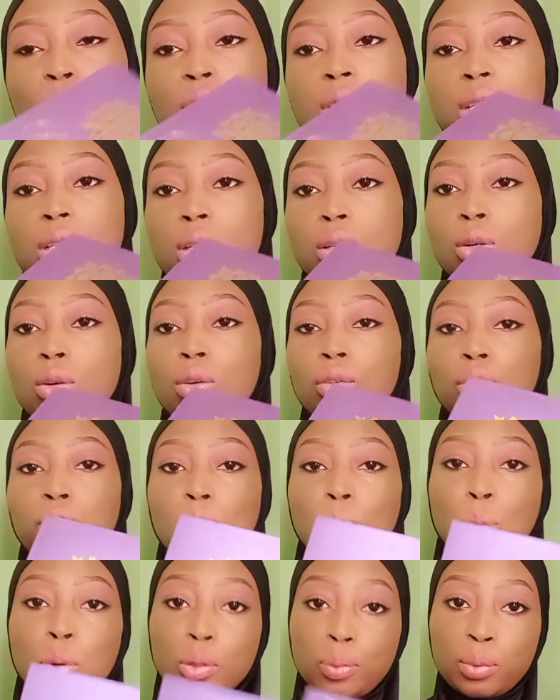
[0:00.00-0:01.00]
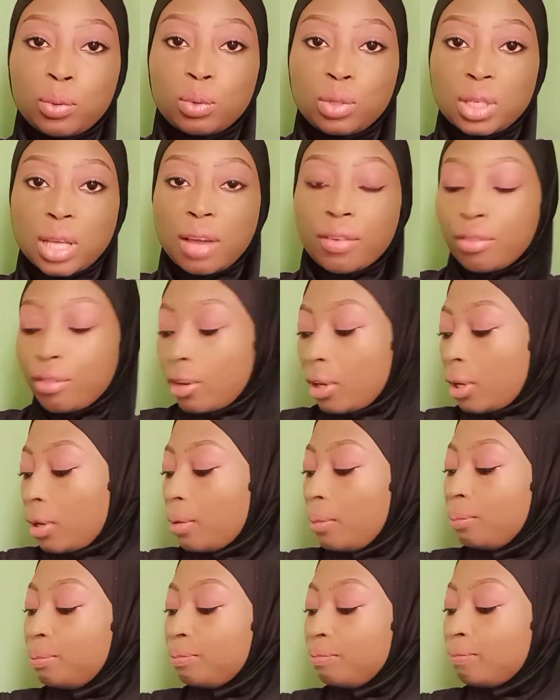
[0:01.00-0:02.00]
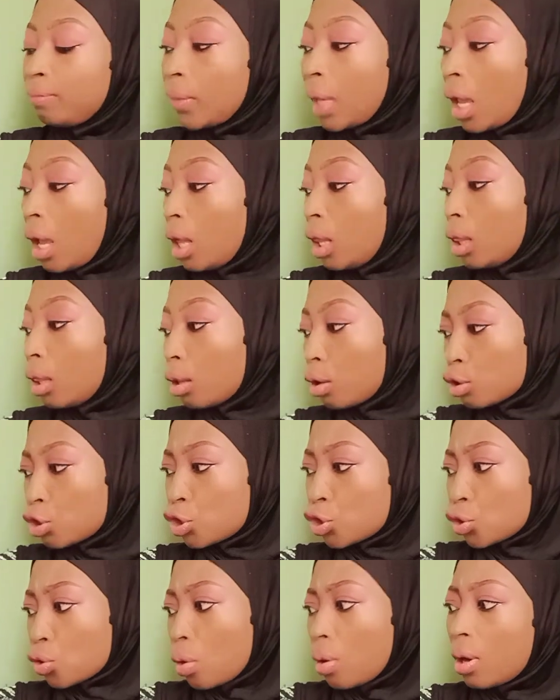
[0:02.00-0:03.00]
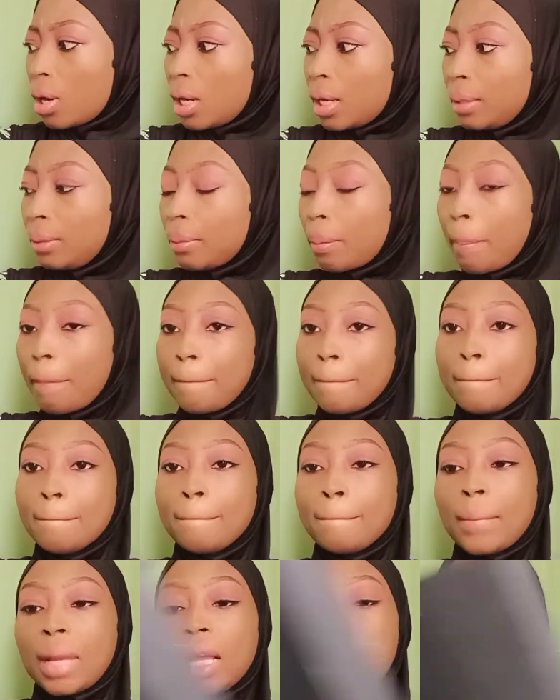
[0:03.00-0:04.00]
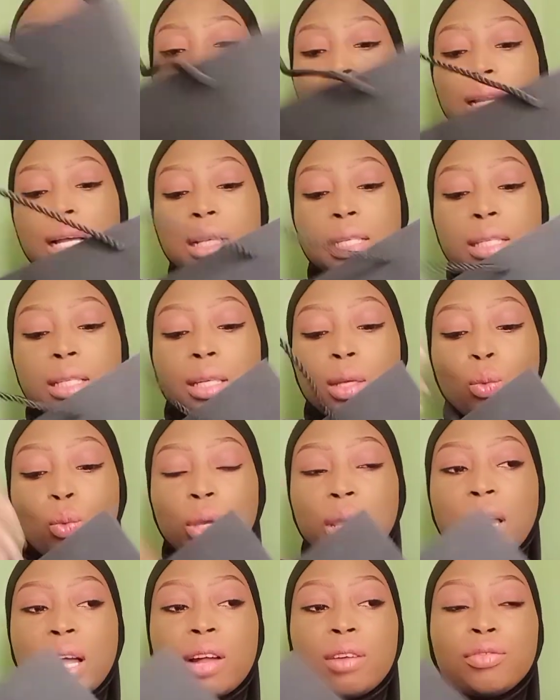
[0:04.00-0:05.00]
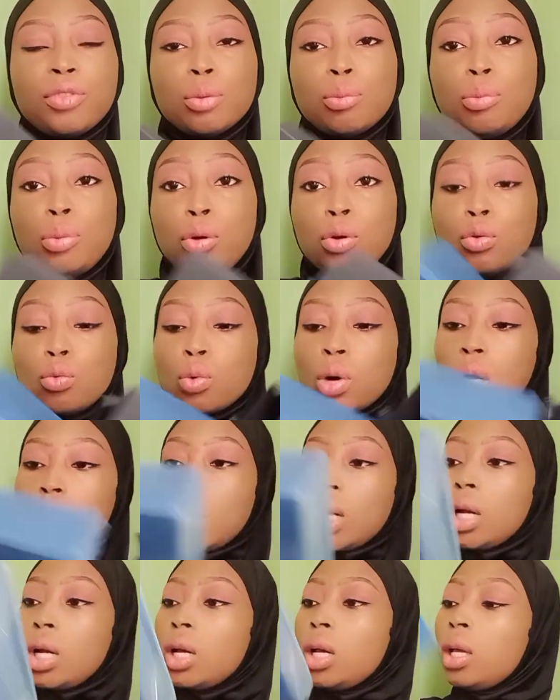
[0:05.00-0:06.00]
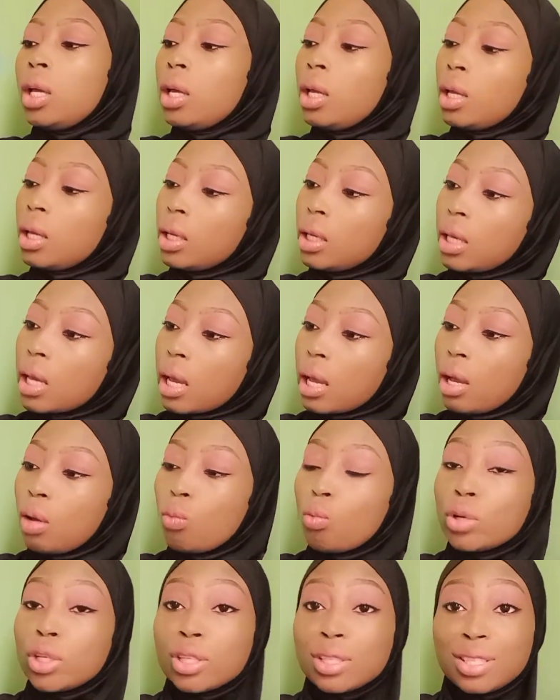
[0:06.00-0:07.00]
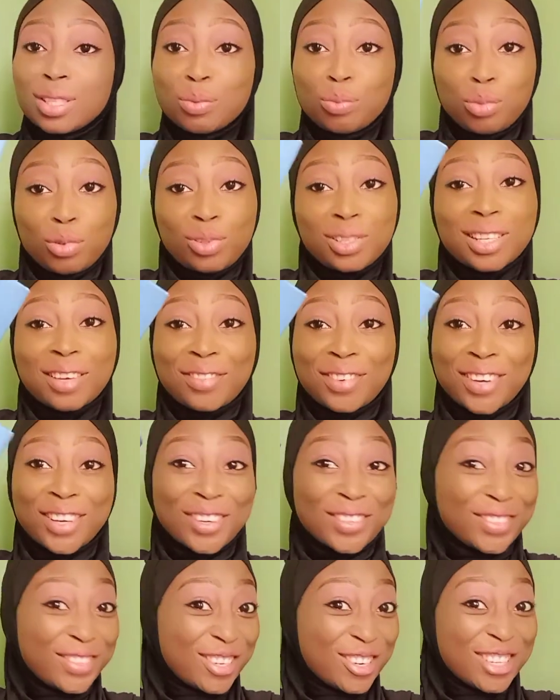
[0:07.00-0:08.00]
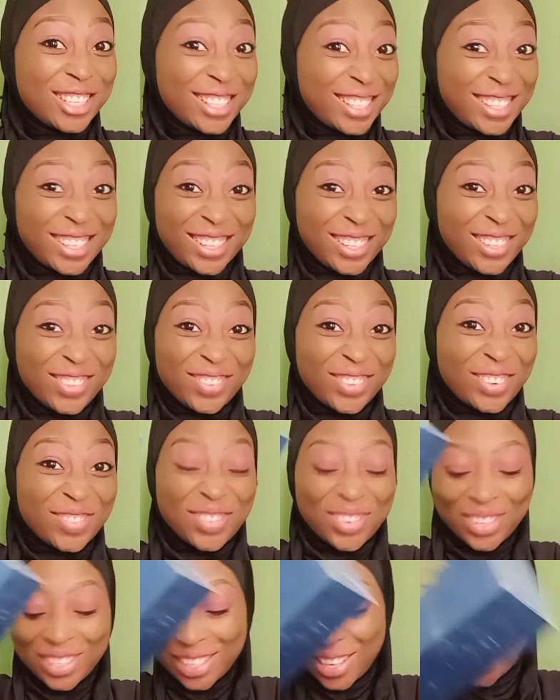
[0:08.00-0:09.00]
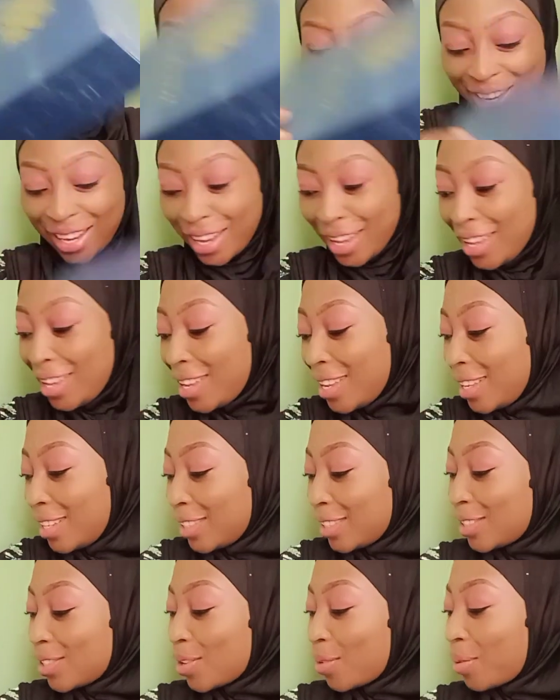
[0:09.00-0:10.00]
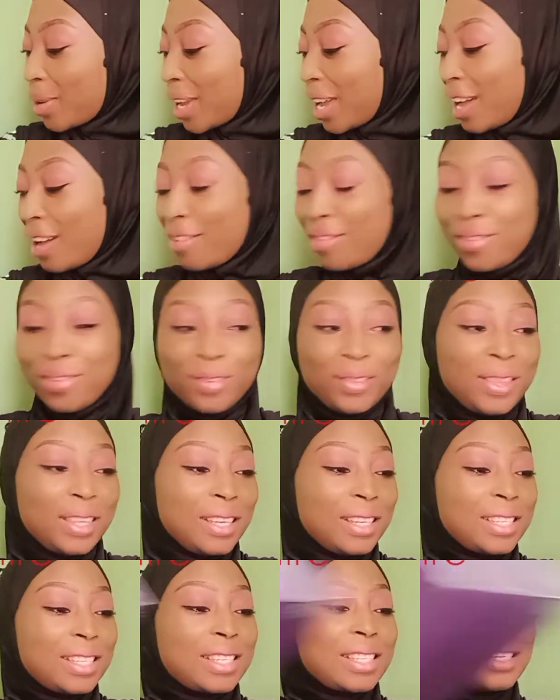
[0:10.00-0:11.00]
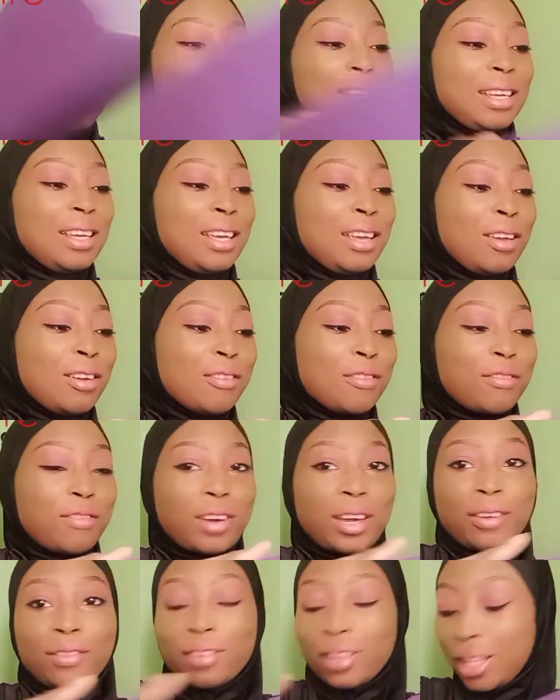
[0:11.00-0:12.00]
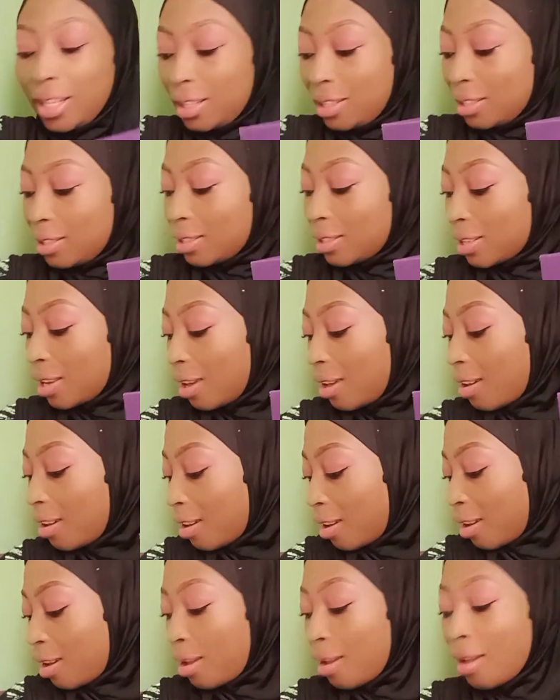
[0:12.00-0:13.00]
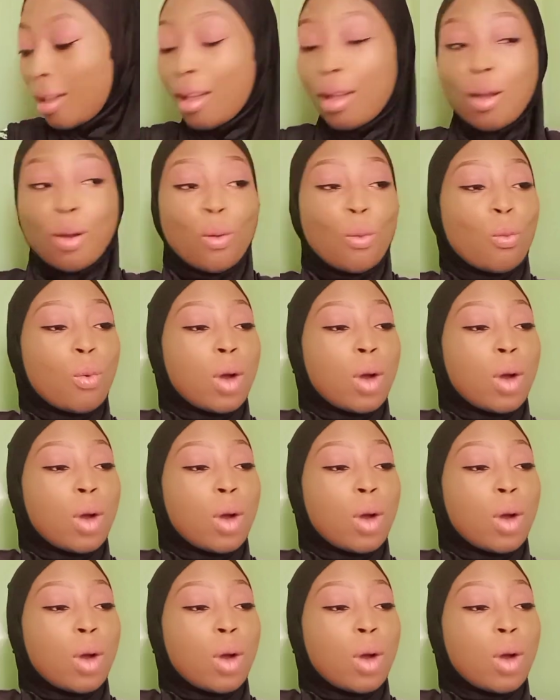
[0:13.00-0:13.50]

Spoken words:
a clone for purple Sapphire. Not sure. And lastly, we have the blue one. Yeah, which is the blue Sapphire. Of course, it's a clone for blue Sapphire. So we have this 5 like this. 1,